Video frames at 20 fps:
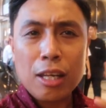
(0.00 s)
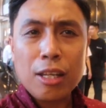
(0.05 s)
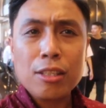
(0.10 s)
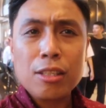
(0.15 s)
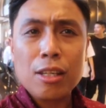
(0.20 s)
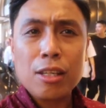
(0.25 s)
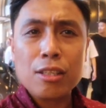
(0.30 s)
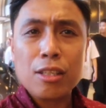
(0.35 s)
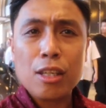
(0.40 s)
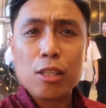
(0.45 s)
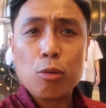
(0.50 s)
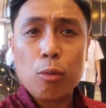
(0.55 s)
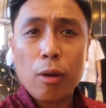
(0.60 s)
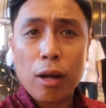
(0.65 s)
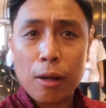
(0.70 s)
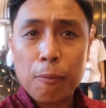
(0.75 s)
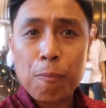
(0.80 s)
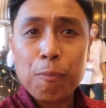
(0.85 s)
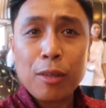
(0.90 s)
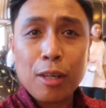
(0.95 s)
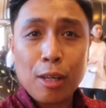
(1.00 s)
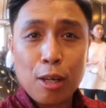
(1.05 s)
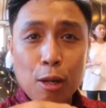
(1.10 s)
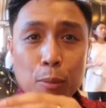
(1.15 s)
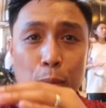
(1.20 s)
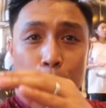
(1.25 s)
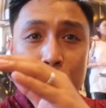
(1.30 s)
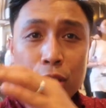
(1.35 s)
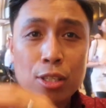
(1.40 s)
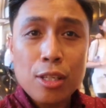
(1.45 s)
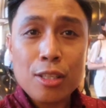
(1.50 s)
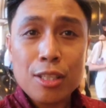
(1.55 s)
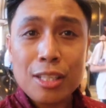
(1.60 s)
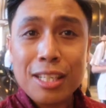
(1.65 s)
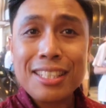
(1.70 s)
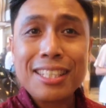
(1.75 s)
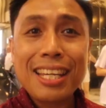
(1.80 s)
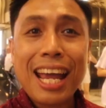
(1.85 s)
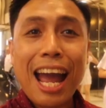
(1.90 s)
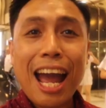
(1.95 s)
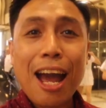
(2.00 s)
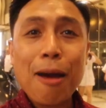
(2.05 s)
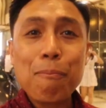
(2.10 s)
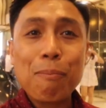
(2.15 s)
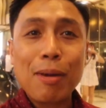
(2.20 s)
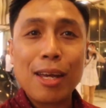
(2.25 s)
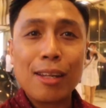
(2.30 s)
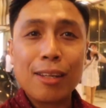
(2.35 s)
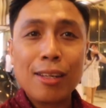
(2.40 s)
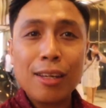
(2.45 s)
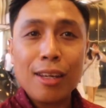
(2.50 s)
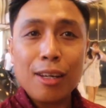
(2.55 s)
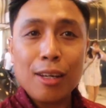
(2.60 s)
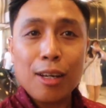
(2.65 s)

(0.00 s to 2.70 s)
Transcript: instances where emergencies happen,